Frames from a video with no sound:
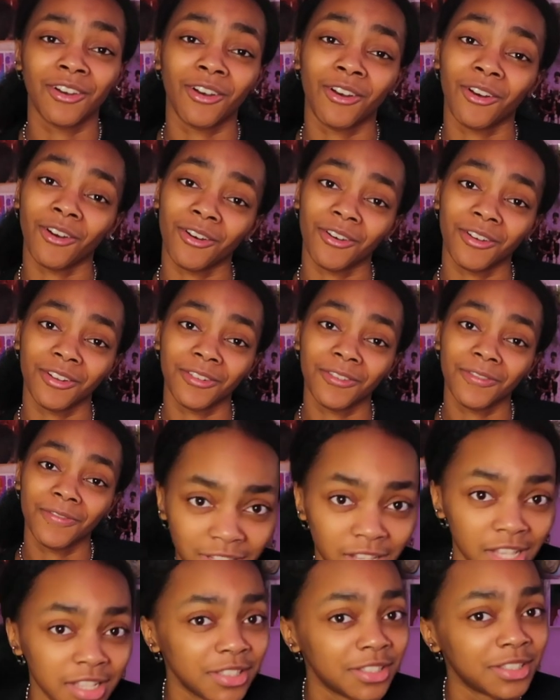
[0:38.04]
haul.
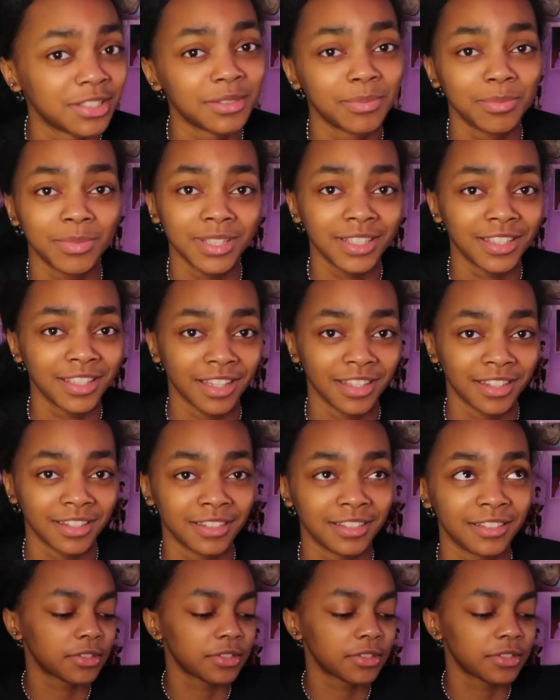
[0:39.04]
Let's begin.